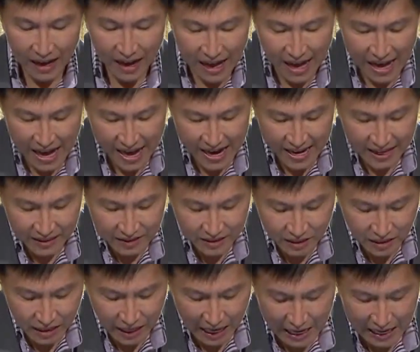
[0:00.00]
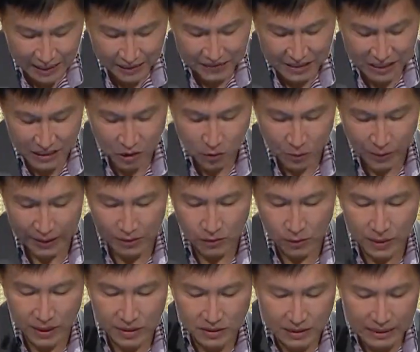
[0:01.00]
I, the God of Israel,
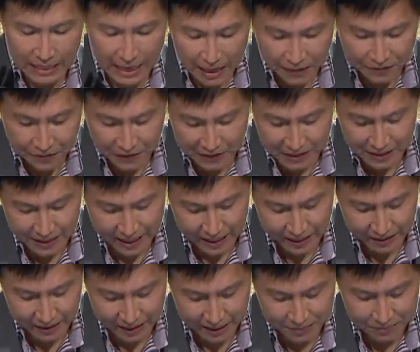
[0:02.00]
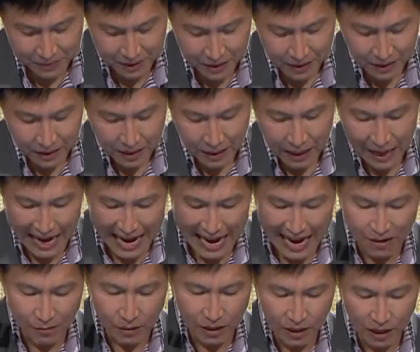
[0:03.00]
will not forsake them.
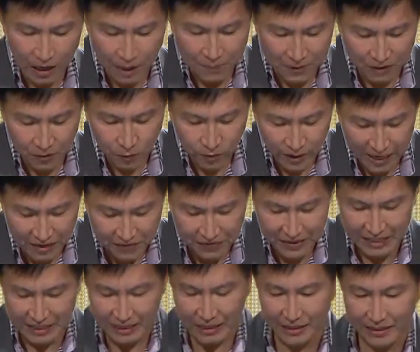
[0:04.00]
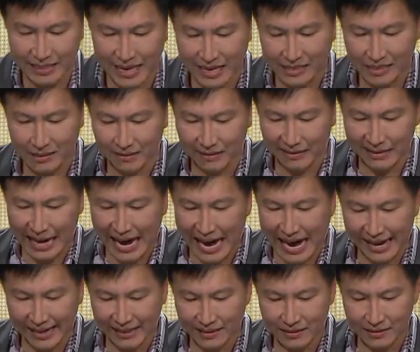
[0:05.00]
I will open rivers in desolate
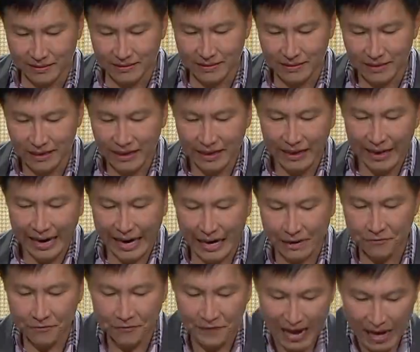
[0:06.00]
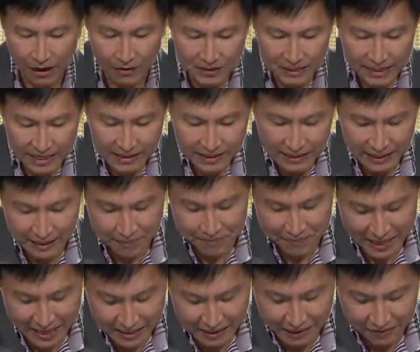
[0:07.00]
heights and fountains in the
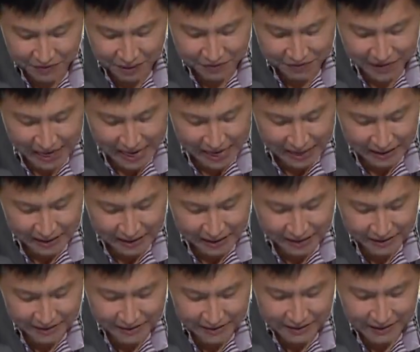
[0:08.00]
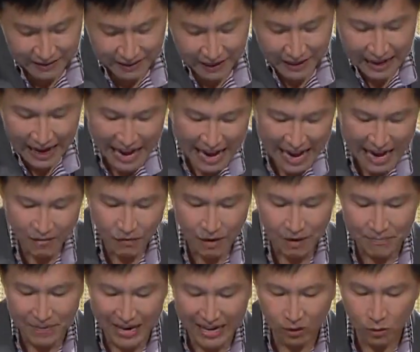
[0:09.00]
midst of the valleys. I will
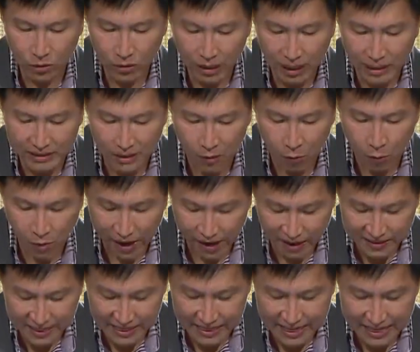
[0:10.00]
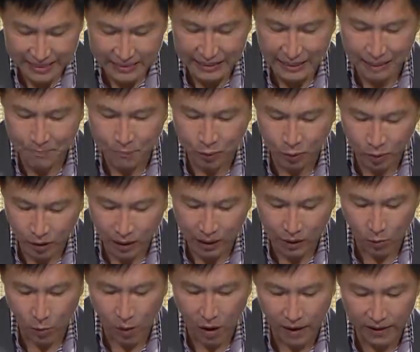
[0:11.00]
make the wilderness a pool
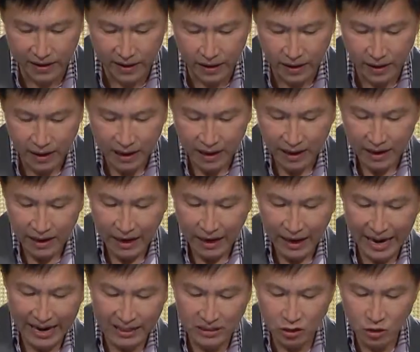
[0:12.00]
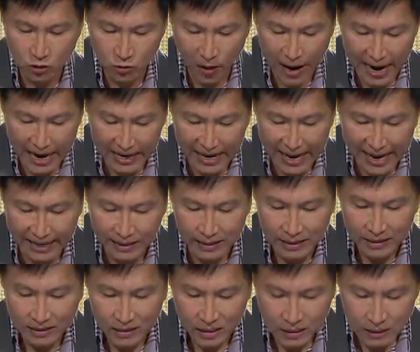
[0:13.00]
of water and dry land
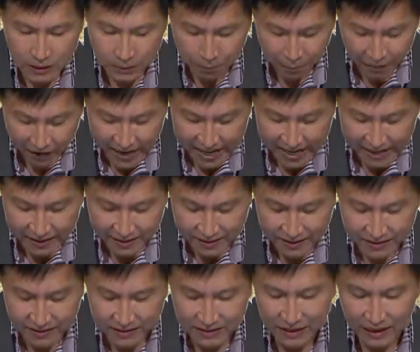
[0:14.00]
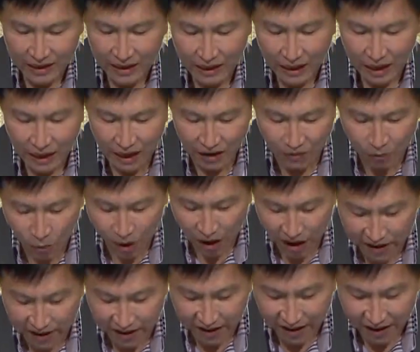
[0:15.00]
springs of
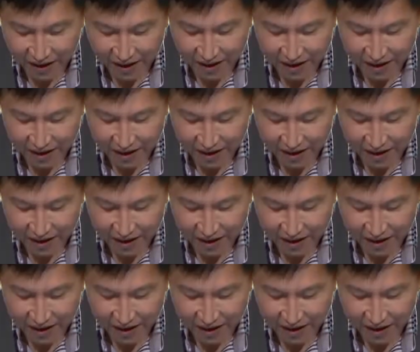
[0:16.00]
water.